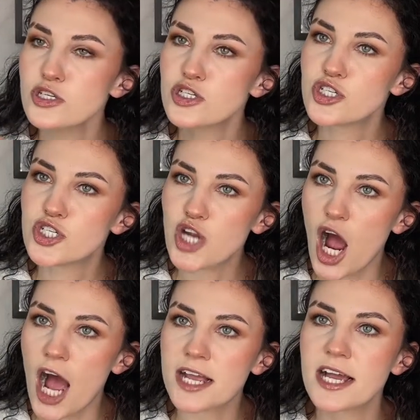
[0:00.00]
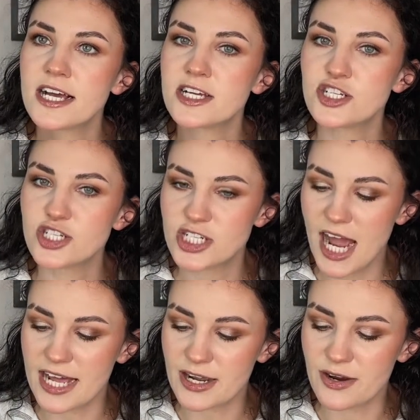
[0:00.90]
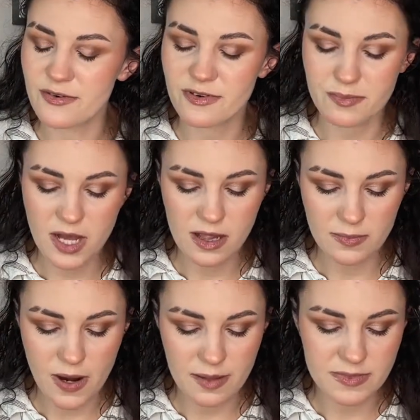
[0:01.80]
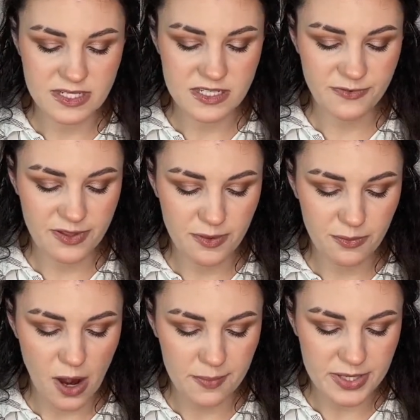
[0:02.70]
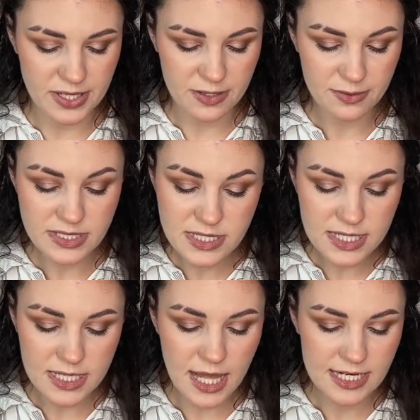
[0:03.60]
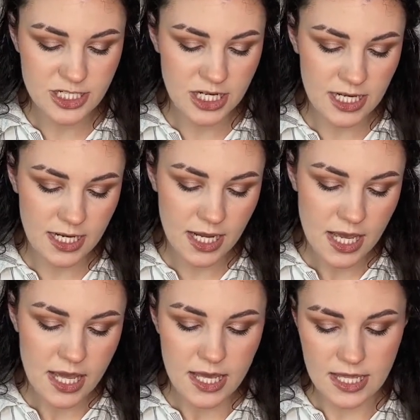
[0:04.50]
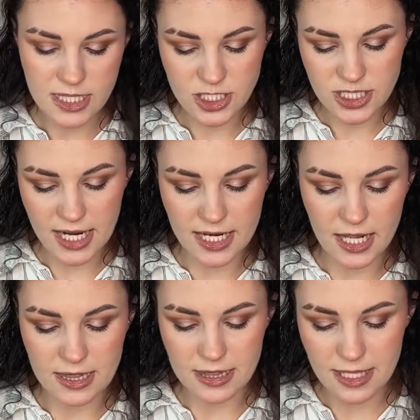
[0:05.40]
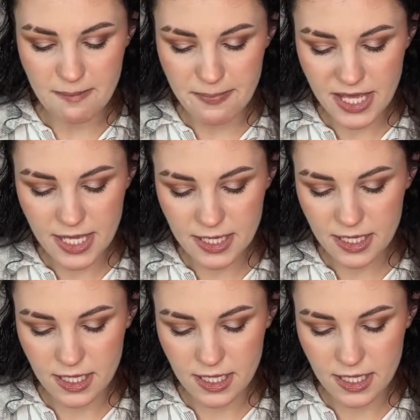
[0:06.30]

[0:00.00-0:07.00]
Shock Shadow from Colourpop. This is from the Raw Beauty Christie collection in the shade Olympic.